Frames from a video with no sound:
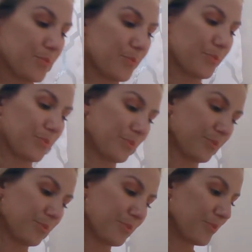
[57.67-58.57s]

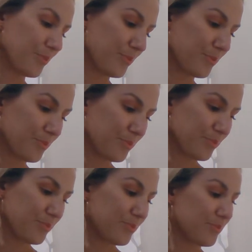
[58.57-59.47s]

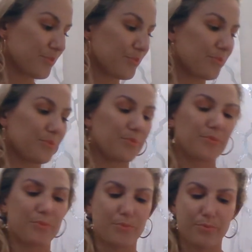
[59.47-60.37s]

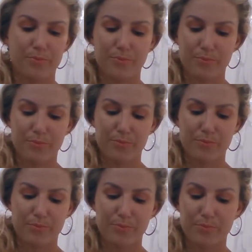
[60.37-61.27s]

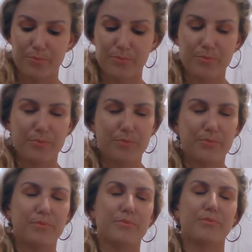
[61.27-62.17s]

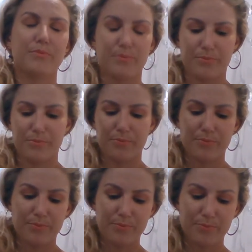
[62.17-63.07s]

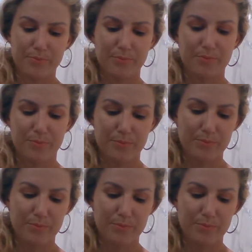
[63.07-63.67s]
No one is speaking in this clip.